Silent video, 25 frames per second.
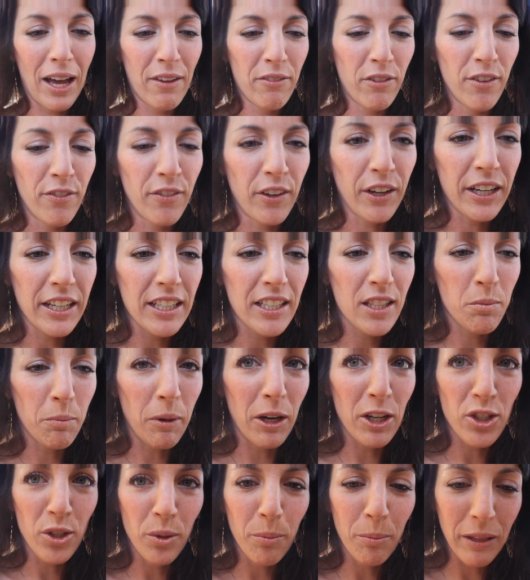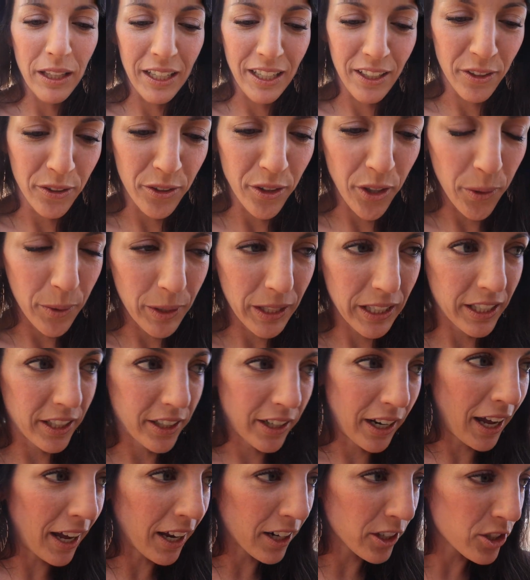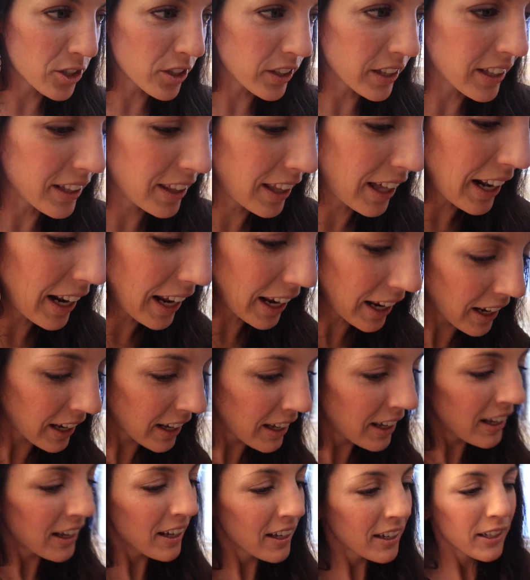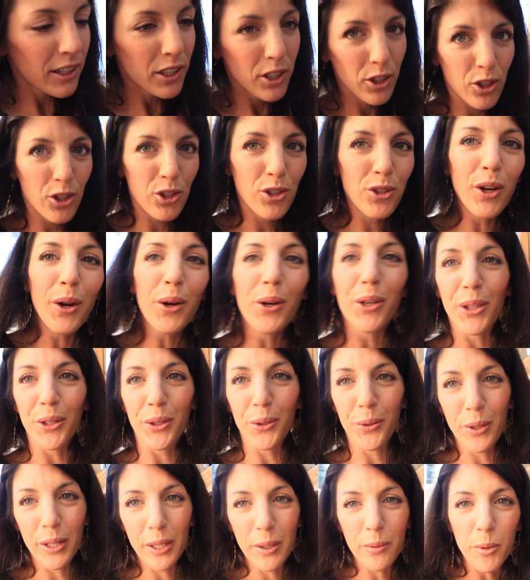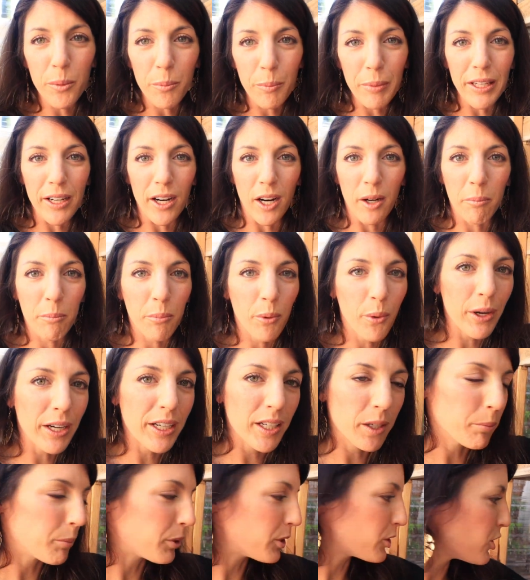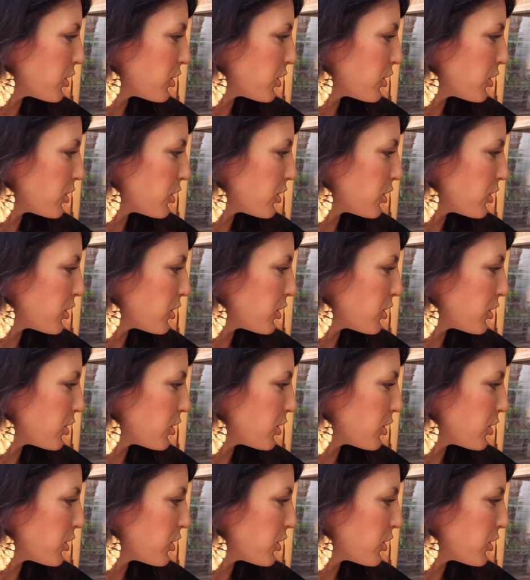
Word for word: I have a very special plant growing in here actually that I can show you, and it will be our point number